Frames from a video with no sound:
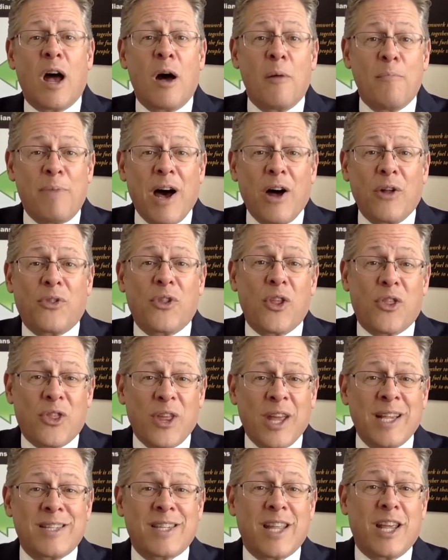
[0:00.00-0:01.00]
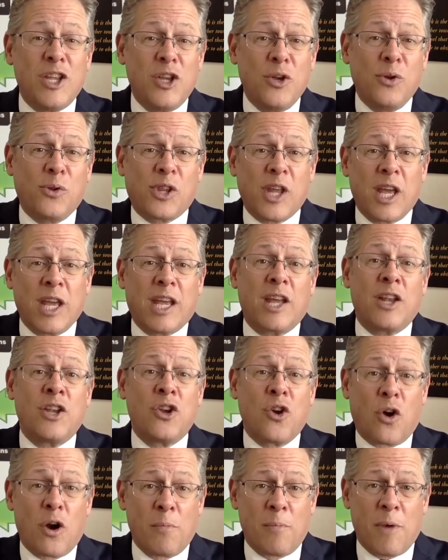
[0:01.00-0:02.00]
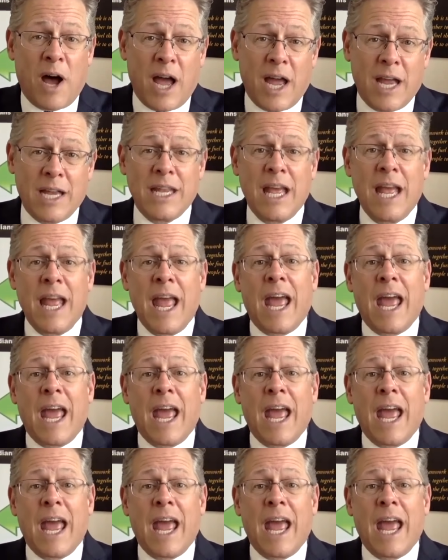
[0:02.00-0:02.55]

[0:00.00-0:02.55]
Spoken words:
about the things that you think in your mind,